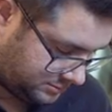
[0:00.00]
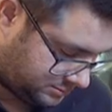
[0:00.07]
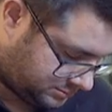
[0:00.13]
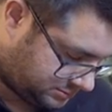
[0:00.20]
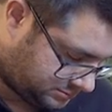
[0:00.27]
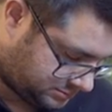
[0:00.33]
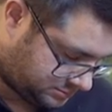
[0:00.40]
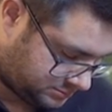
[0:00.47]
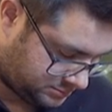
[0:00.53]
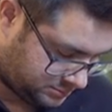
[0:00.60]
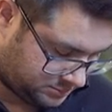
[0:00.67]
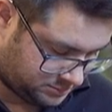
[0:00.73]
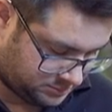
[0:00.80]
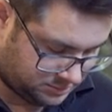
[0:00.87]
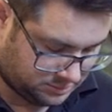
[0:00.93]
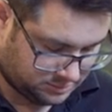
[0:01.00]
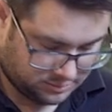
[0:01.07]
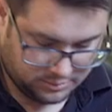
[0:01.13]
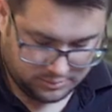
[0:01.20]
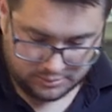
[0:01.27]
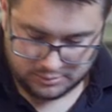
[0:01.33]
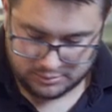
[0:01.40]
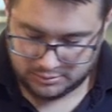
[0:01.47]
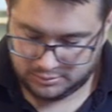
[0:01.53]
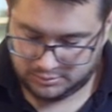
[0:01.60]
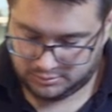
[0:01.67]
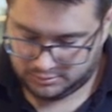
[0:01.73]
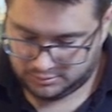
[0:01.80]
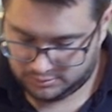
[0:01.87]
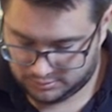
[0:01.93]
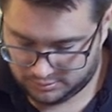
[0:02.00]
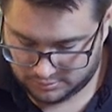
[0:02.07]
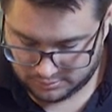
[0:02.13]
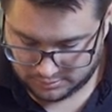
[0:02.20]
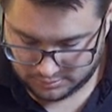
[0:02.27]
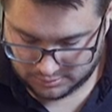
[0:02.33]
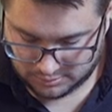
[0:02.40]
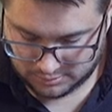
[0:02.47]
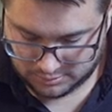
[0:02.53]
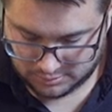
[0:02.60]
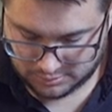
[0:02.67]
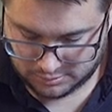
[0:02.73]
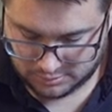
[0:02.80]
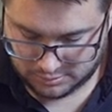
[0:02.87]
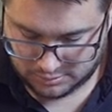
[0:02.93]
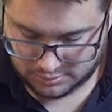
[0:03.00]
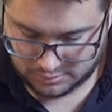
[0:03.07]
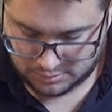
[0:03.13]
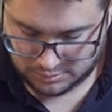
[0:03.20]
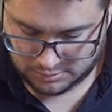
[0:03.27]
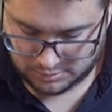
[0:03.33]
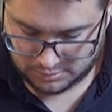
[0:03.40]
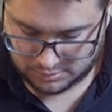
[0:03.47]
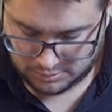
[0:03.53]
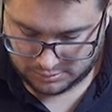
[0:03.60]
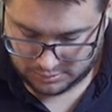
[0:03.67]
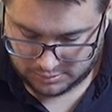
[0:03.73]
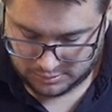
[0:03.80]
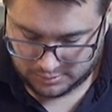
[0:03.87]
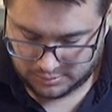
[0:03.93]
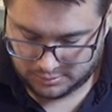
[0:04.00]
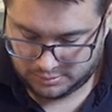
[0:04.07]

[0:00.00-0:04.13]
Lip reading: [no speech]